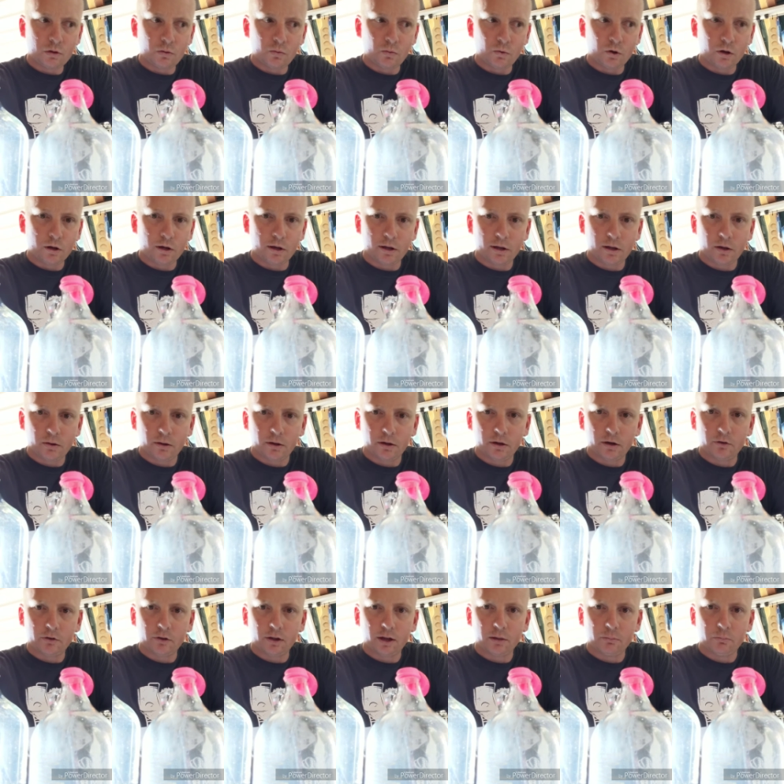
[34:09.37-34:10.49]
And work out how I'm
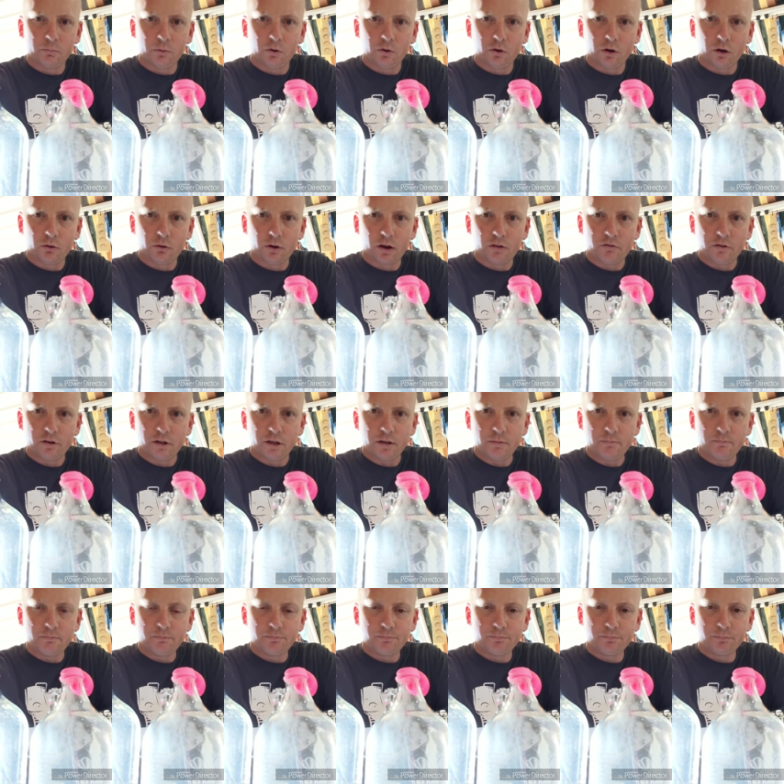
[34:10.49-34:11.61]
going to take my
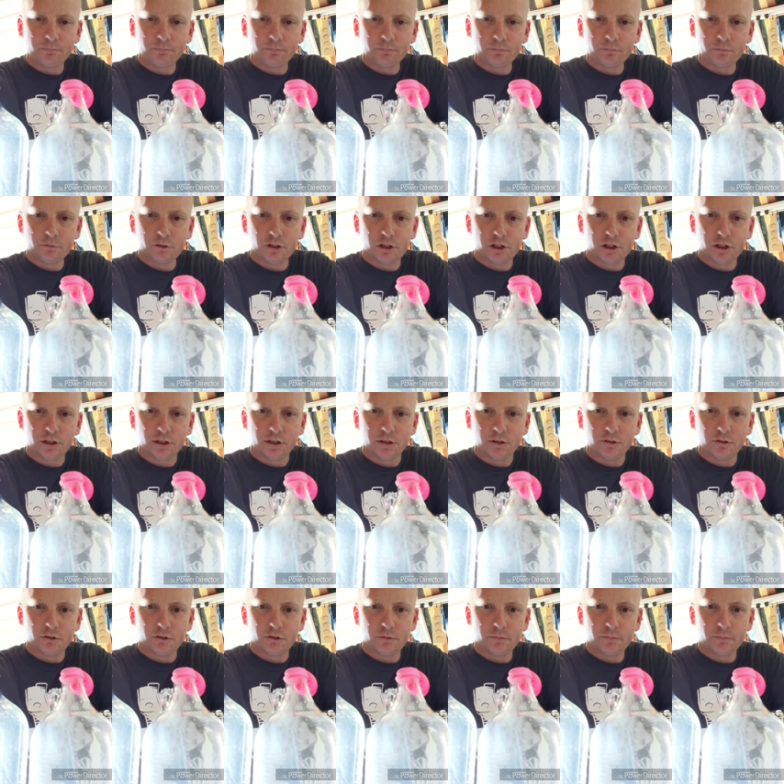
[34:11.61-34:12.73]
gravity.
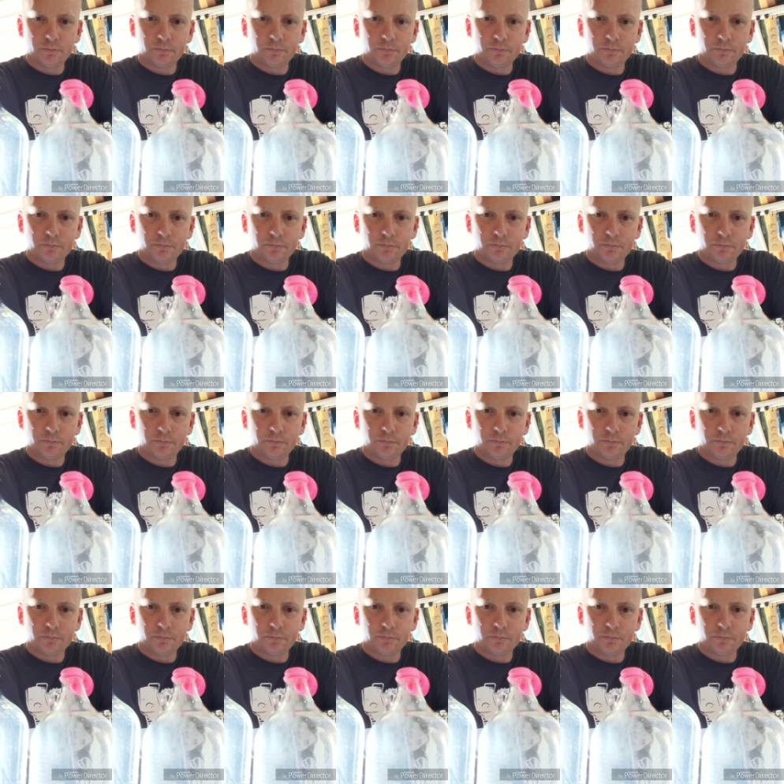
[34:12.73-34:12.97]
Cheers.